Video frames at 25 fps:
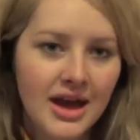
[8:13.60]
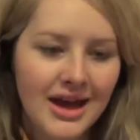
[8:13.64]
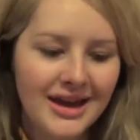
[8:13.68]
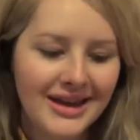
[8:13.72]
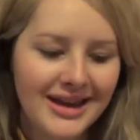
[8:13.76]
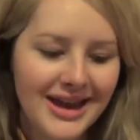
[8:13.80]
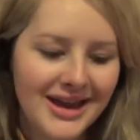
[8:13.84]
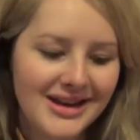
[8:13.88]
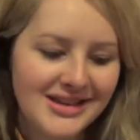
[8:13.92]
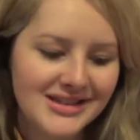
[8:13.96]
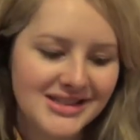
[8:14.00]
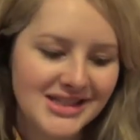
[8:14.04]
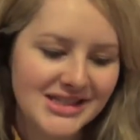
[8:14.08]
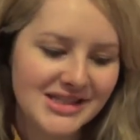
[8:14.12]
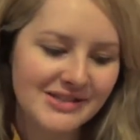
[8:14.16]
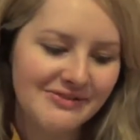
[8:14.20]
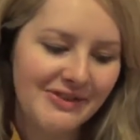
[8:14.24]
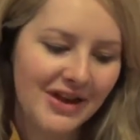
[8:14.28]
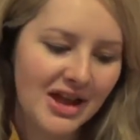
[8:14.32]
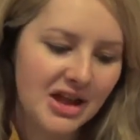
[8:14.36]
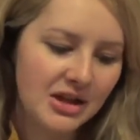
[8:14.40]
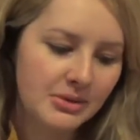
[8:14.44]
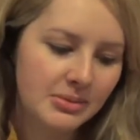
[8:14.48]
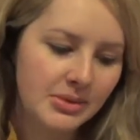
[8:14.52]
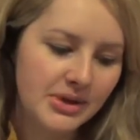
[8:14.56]
Again, this is
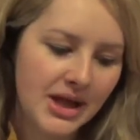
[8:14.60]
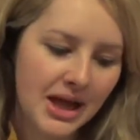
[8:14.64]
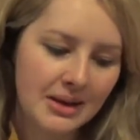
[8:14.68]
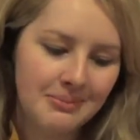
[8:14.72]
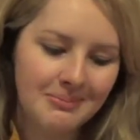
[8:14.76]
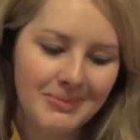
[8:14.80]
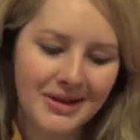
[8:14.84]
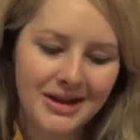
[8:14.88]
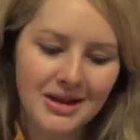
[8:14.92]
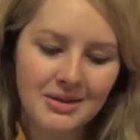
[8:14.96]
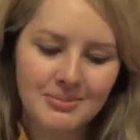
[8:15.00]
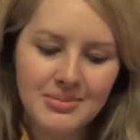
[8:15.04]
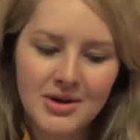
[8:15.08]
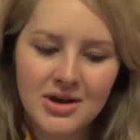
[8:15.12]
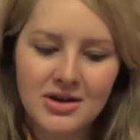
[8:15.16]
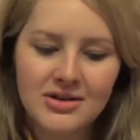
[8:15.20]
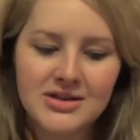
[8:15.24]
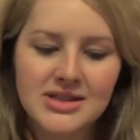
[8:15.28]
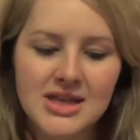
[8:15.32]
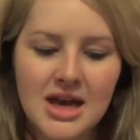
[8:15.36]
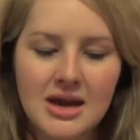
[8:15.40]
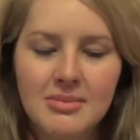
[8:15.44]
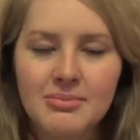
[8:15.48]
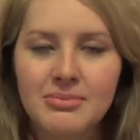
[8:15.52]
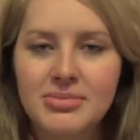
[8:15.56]
available at
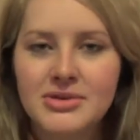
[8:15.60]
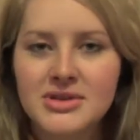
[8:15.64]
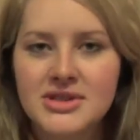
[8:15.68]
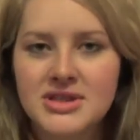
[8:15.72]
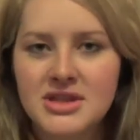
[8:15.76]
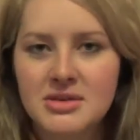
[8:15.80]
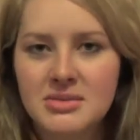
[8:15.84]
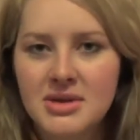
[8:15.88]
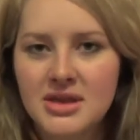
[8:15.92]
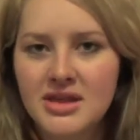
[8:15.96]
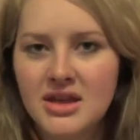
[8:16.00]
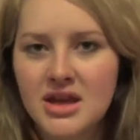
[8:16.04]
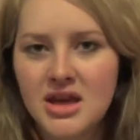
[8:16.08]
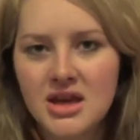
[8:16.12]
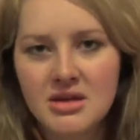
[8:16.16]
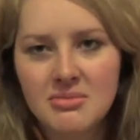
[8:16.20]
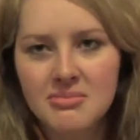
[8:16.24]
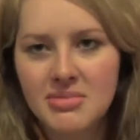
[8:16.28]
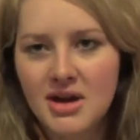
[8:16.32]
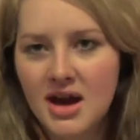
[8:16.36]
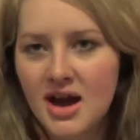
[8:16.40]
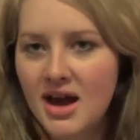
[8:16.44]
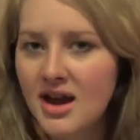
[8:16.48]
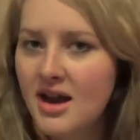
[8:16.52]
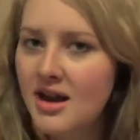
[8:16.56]
BellaBox. I'm presuming that you can
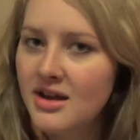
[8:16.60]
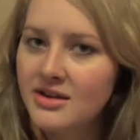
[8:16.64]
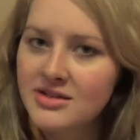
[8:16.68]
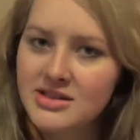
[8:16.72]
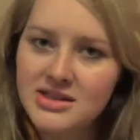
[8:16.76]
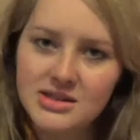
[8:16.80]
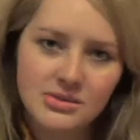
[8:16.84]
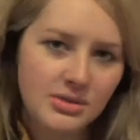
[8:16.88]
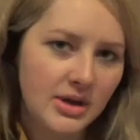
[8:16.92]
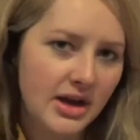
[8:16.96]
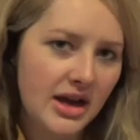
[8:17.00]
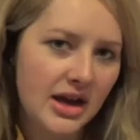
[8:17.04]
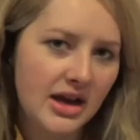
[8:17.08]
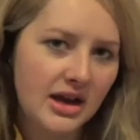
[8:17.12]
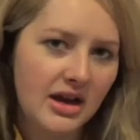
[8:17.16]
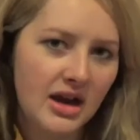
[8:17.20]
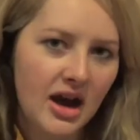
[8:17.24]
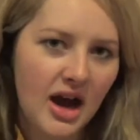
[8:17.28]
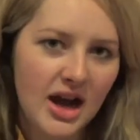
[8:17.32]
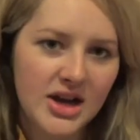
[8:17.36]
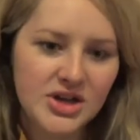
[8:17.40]
buy it elsewhere.